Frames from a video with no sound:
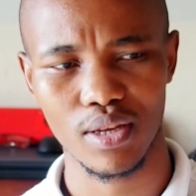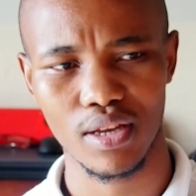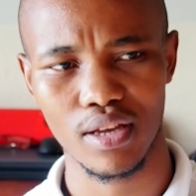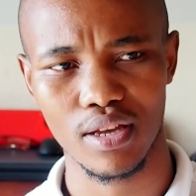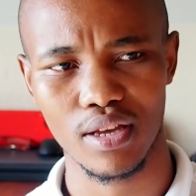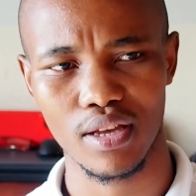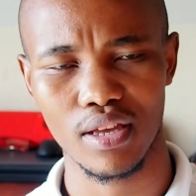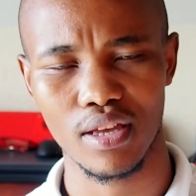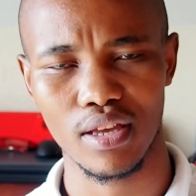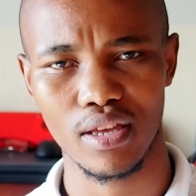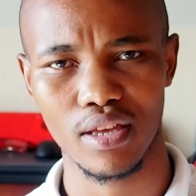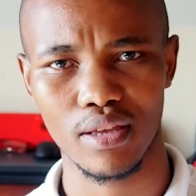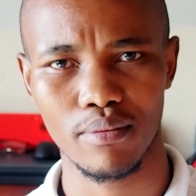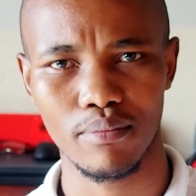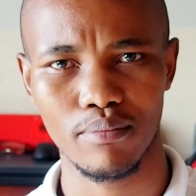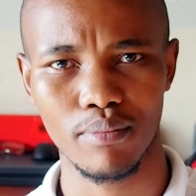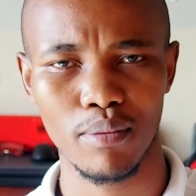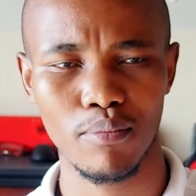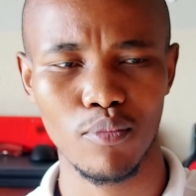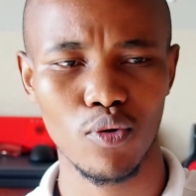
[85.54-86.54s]

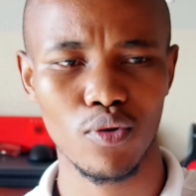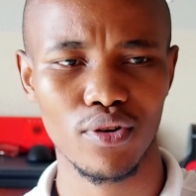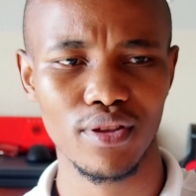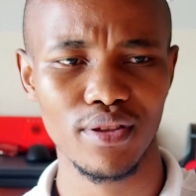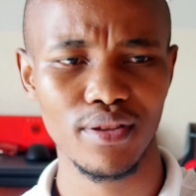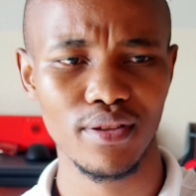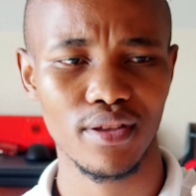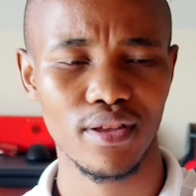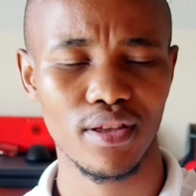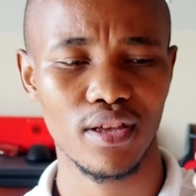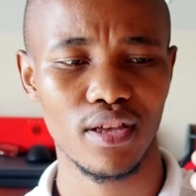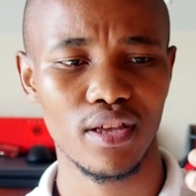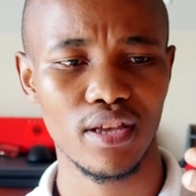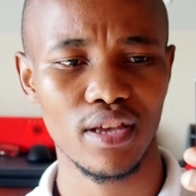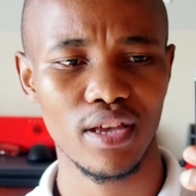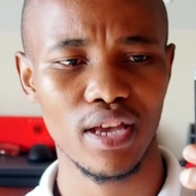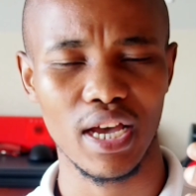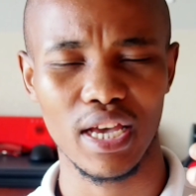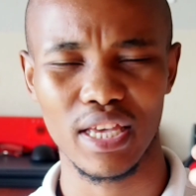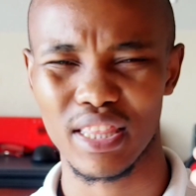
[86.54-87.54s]
memory.
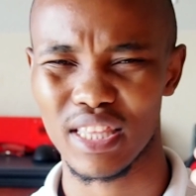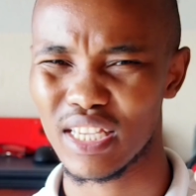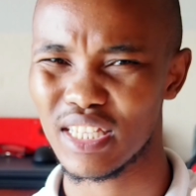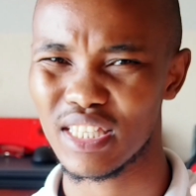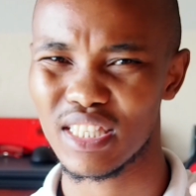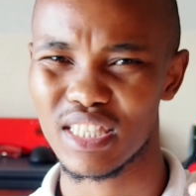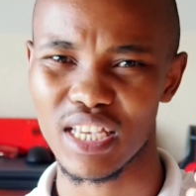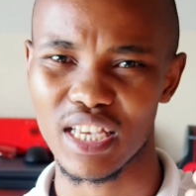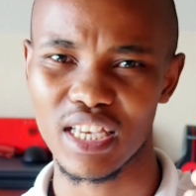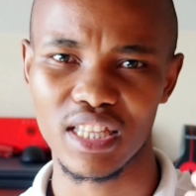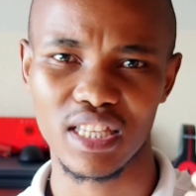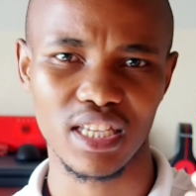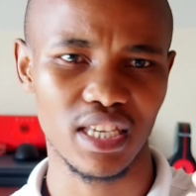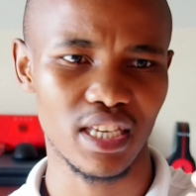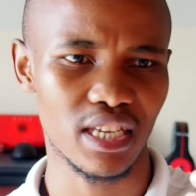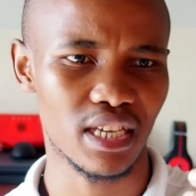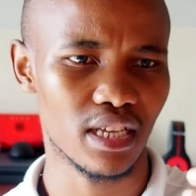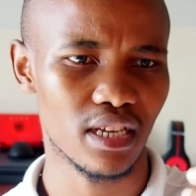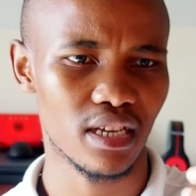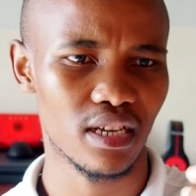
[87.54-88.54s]
I think it's 8
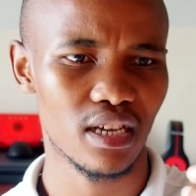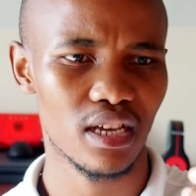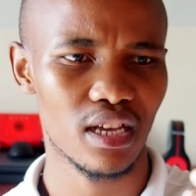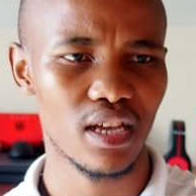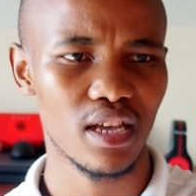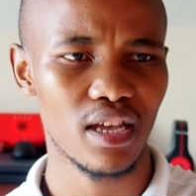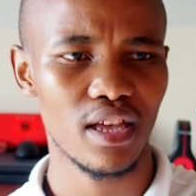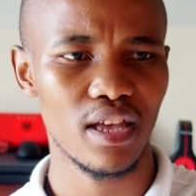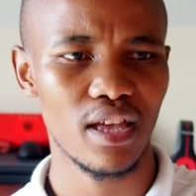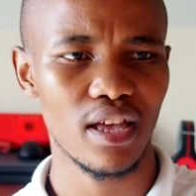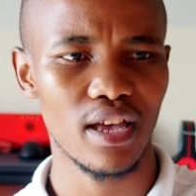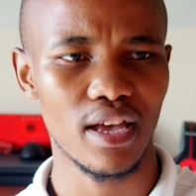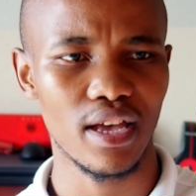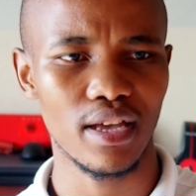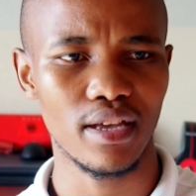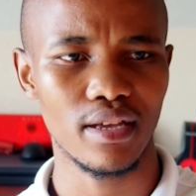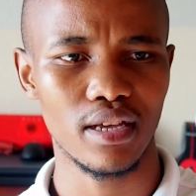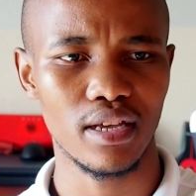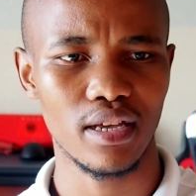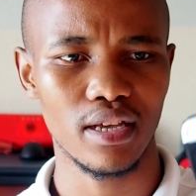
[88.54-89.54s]
gig.
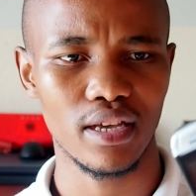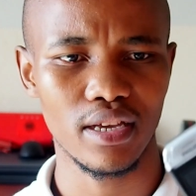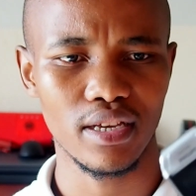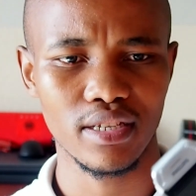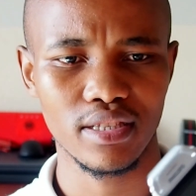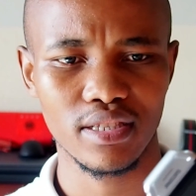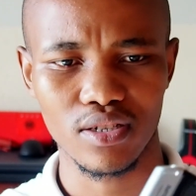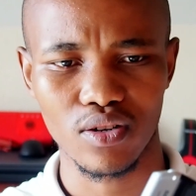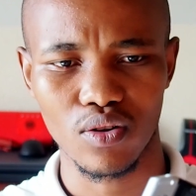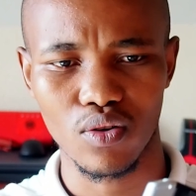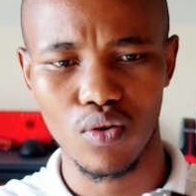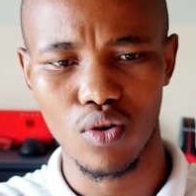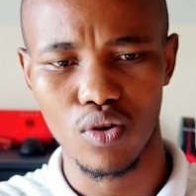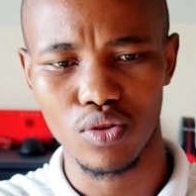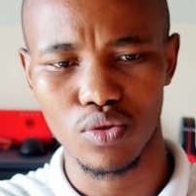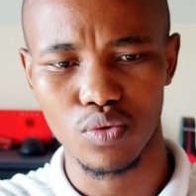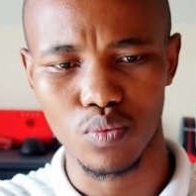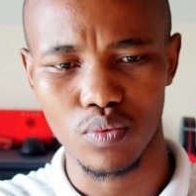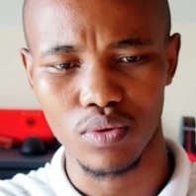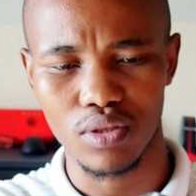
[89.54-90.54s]
It
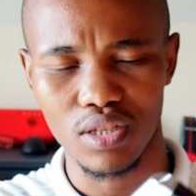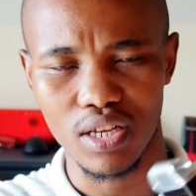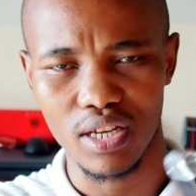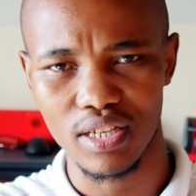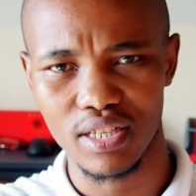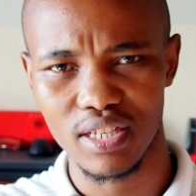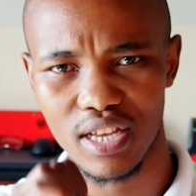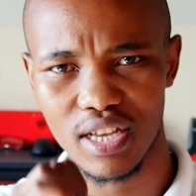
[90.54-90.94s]
records with, it